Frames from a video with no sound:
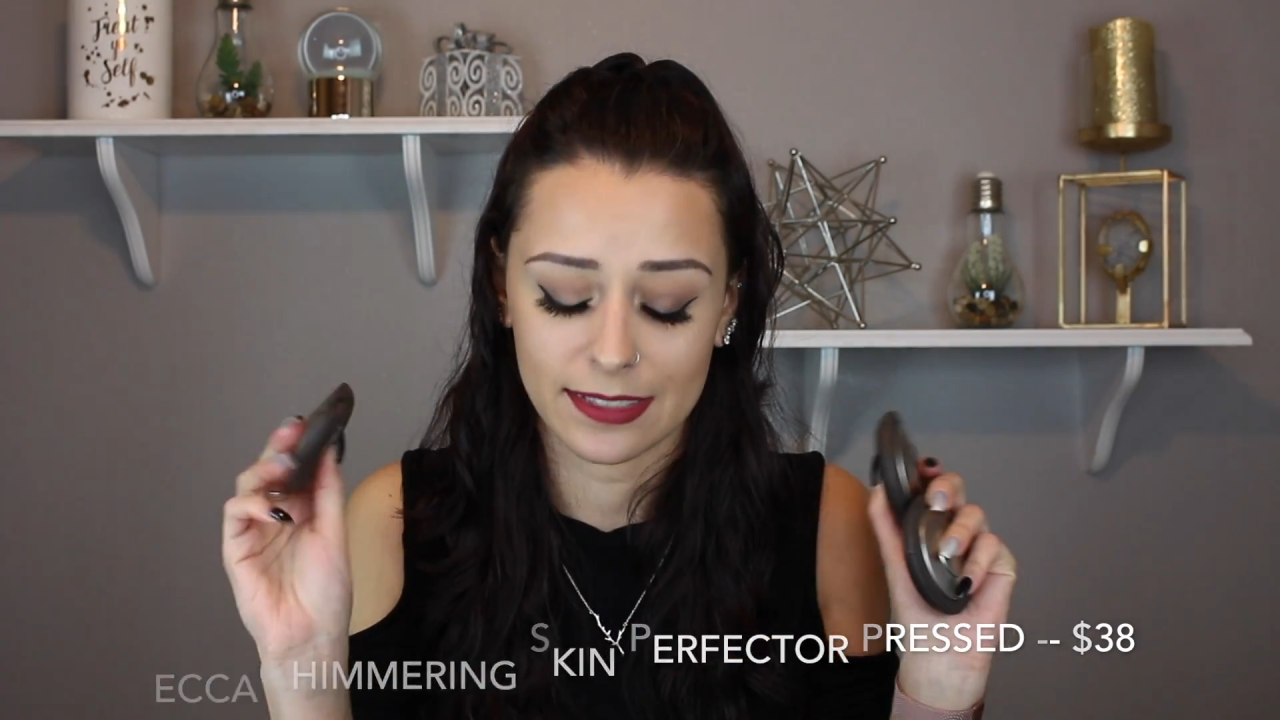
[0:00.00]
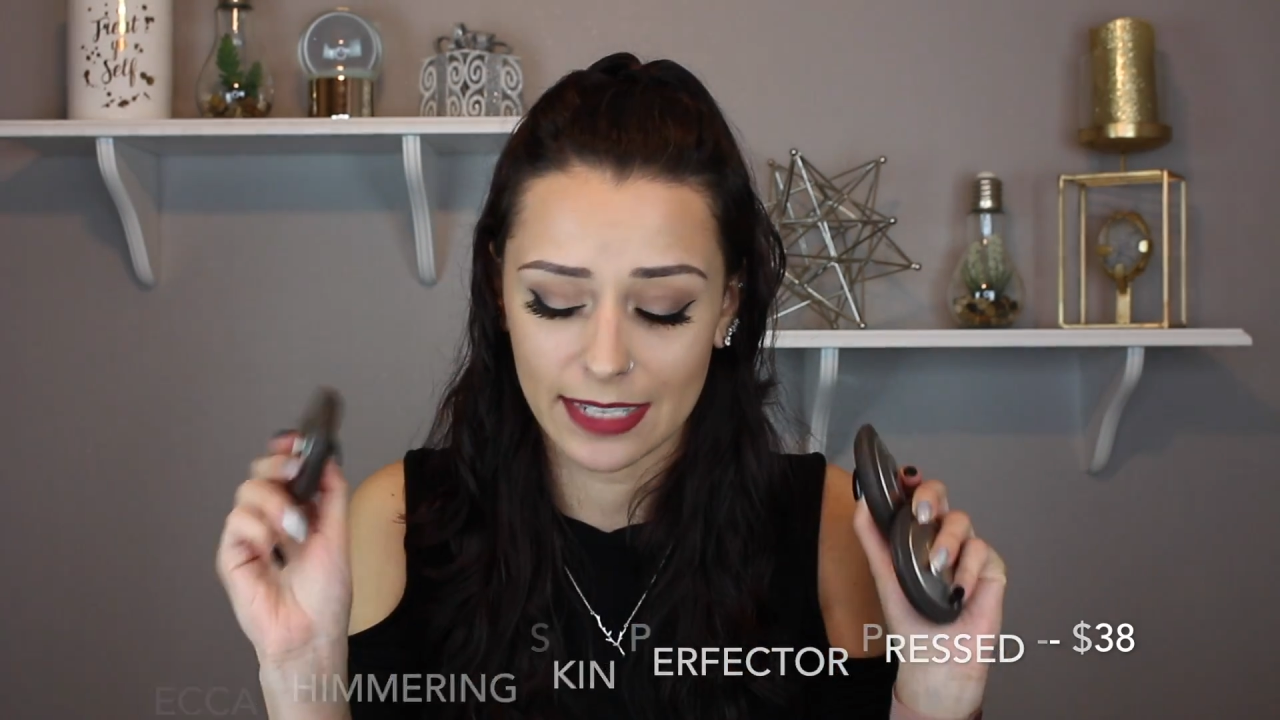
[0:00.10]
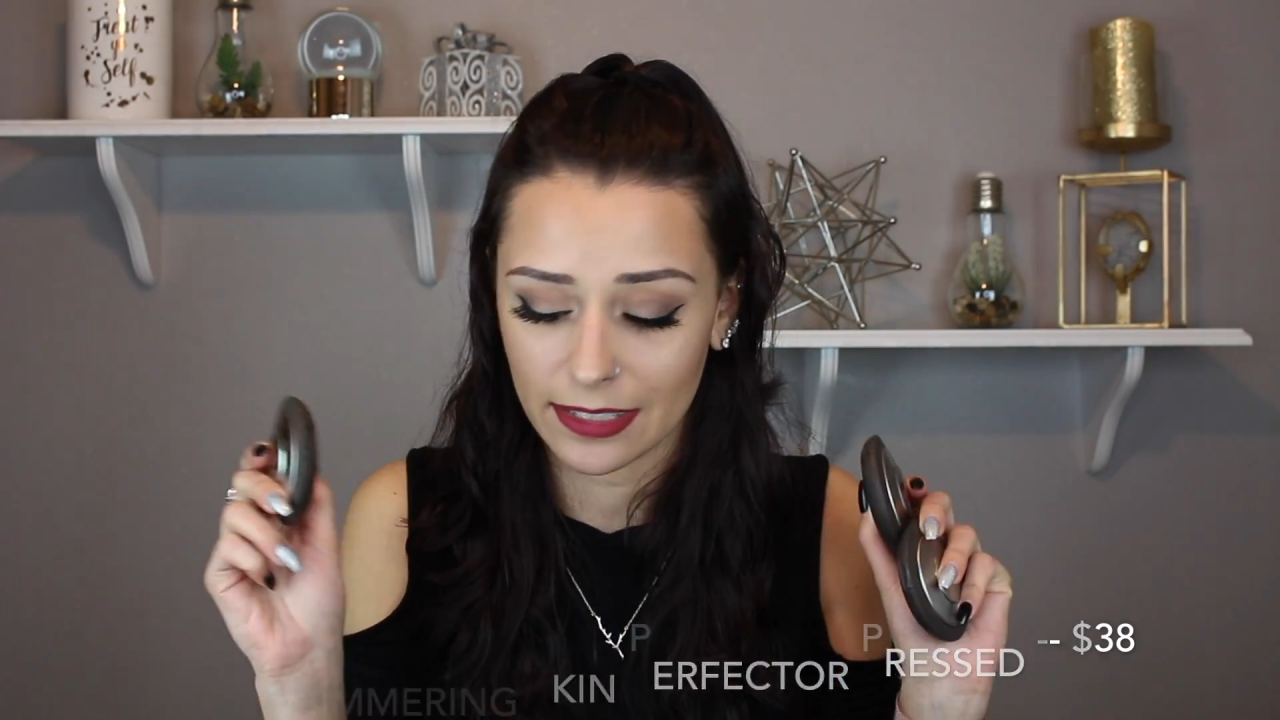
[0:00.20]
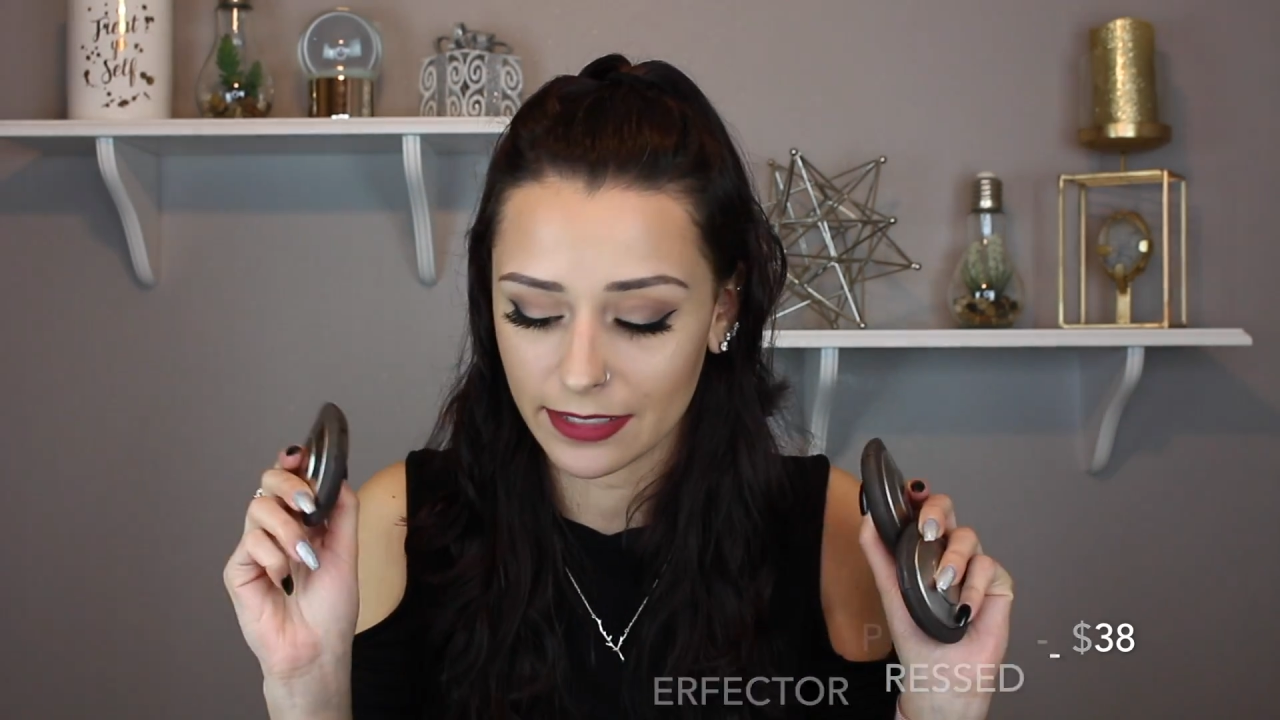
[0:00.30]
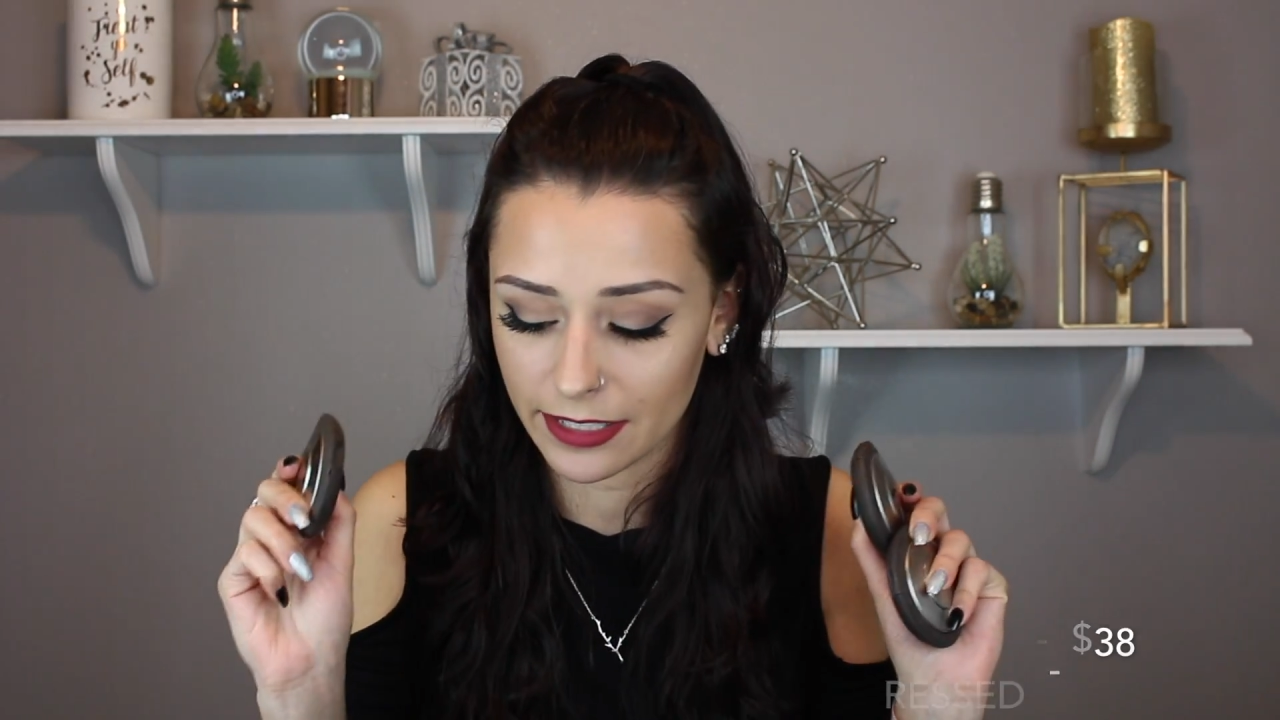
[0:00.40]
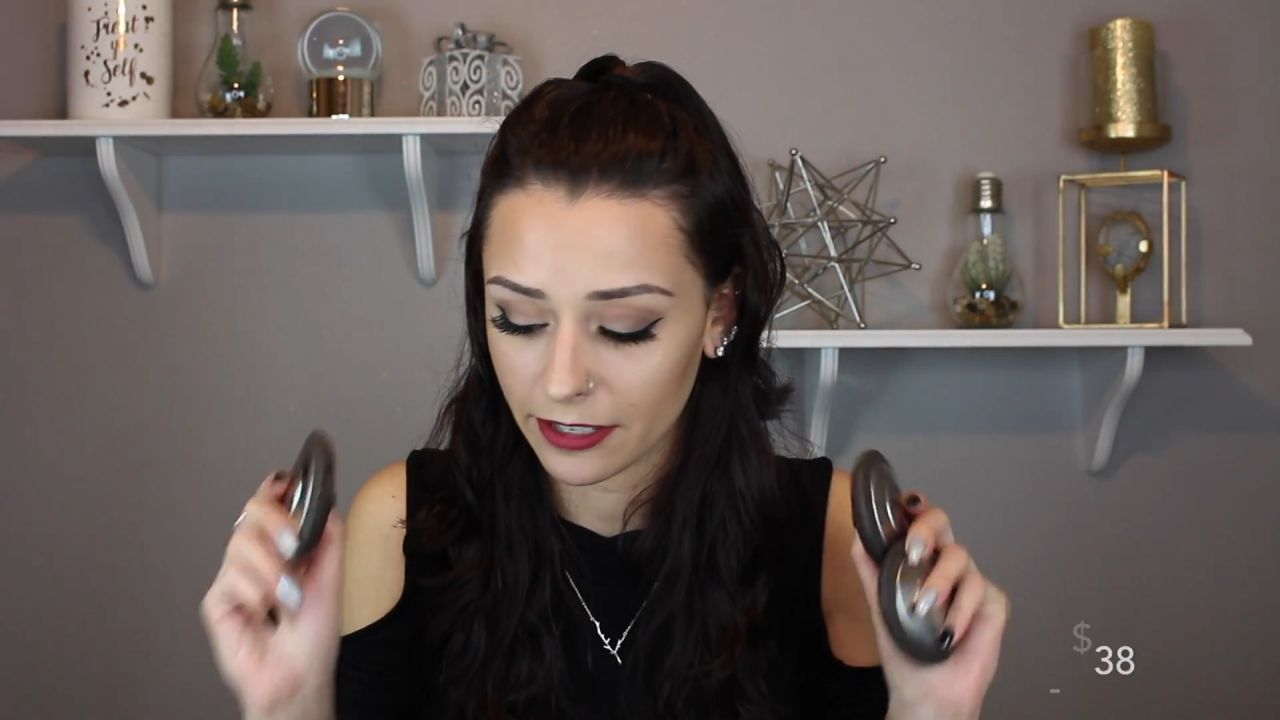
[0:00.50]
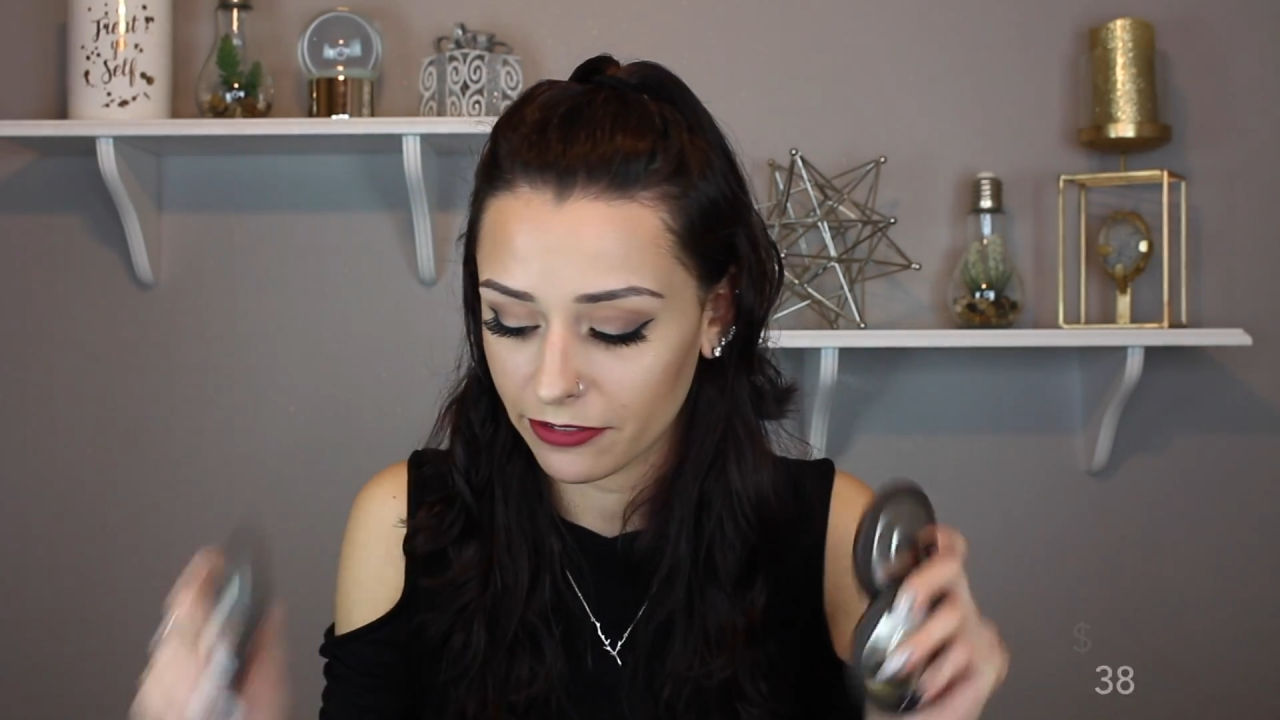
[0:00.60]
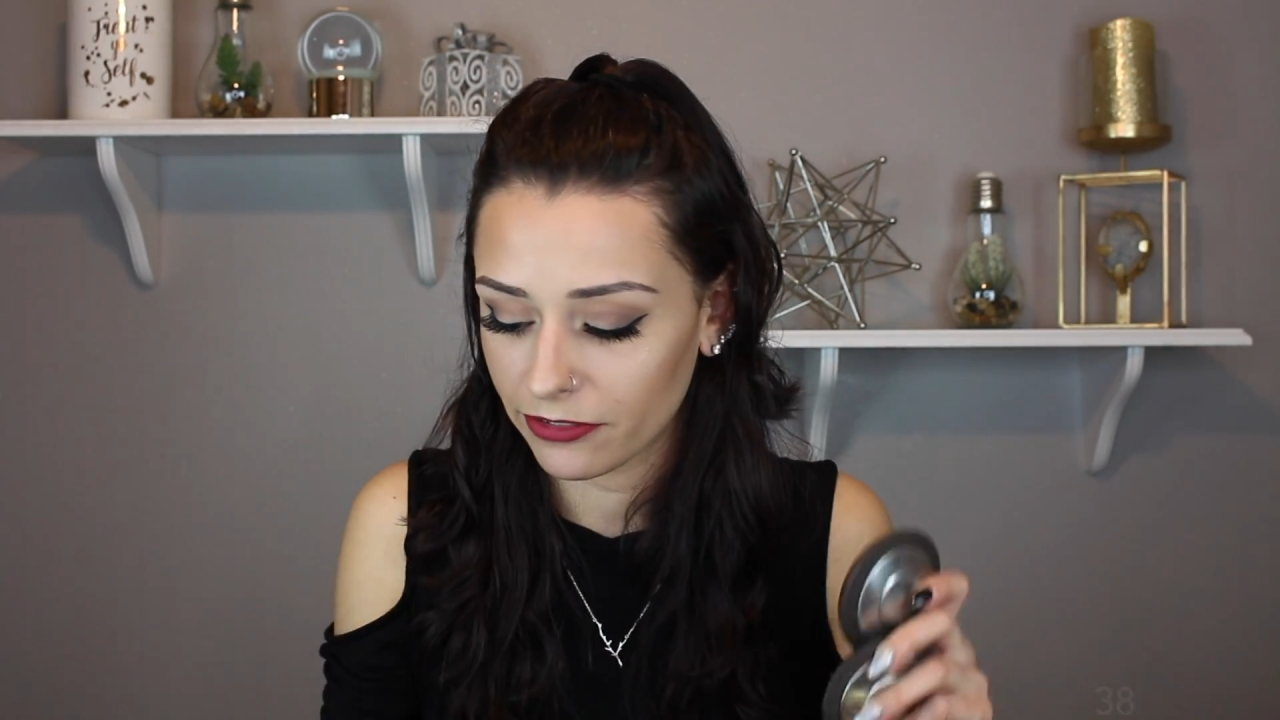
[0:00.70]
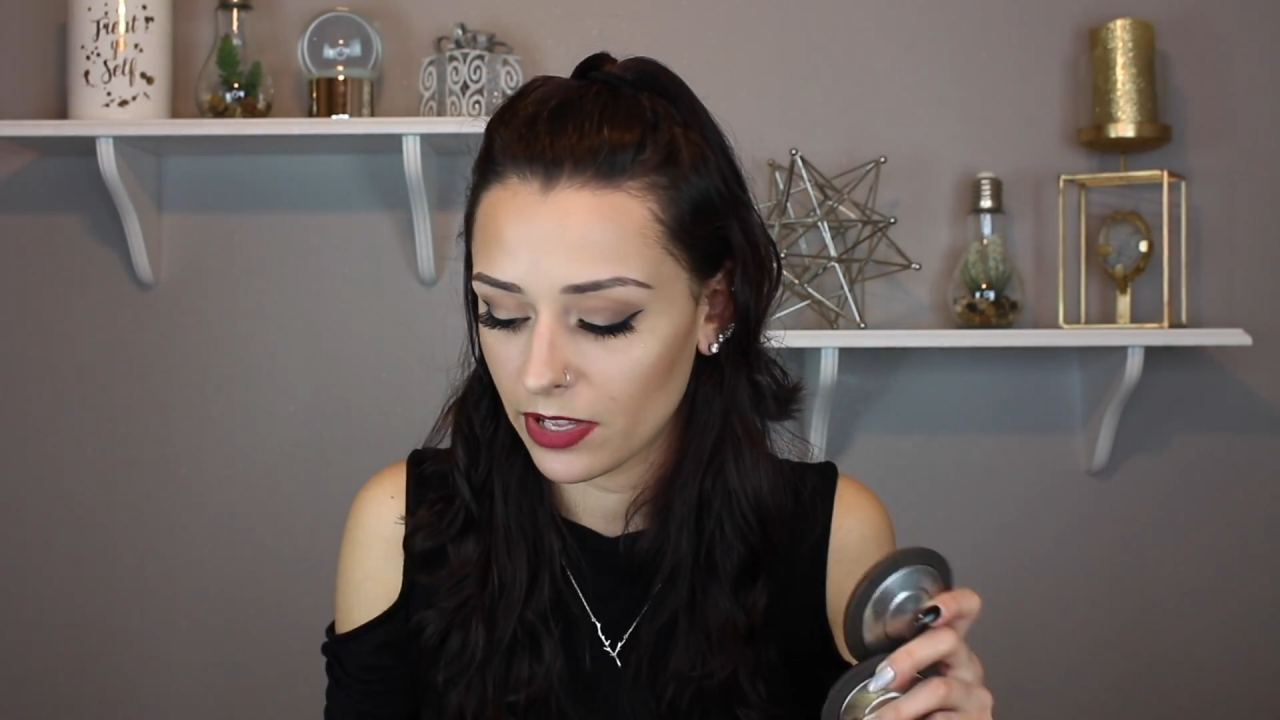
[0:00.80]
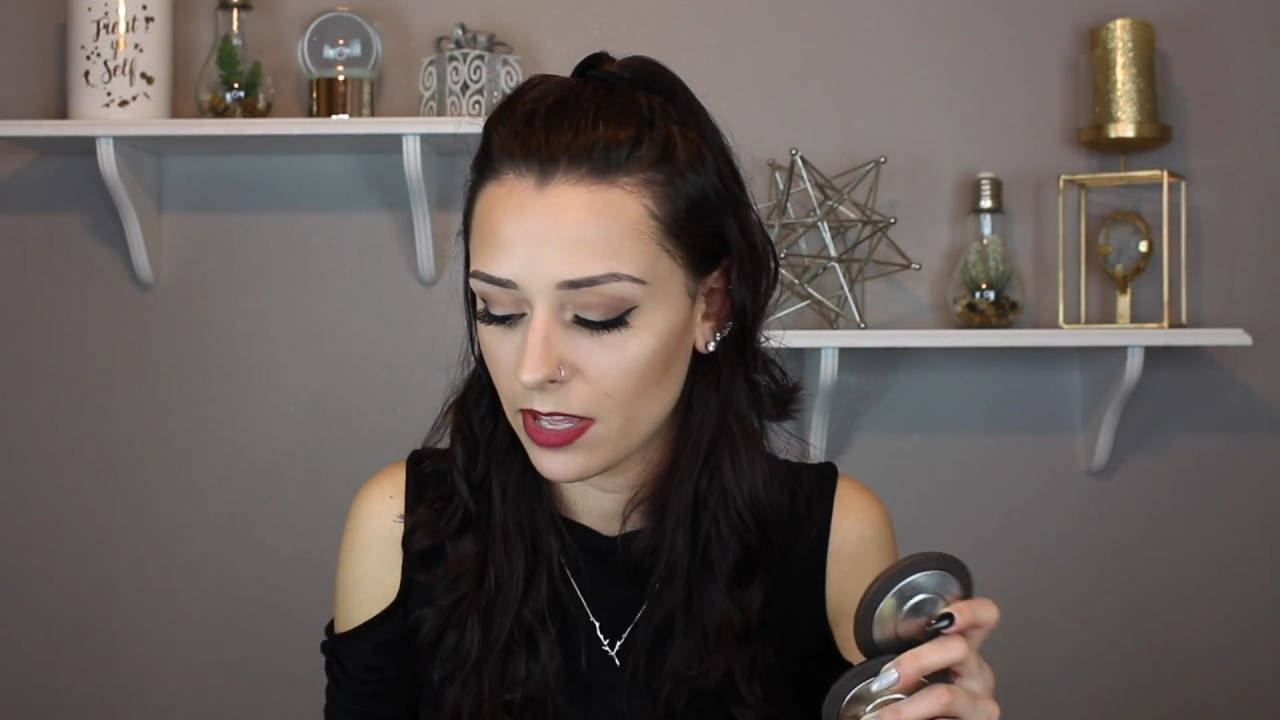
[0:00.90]
sadly
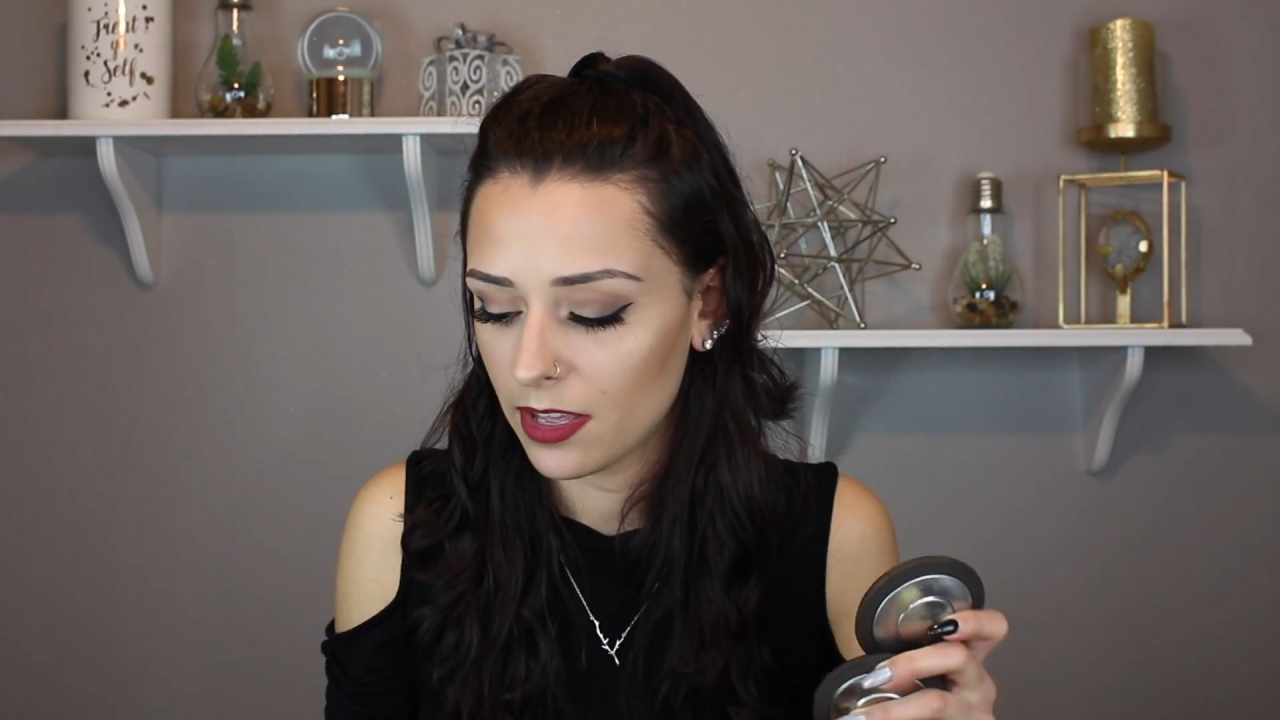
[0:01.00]
enough.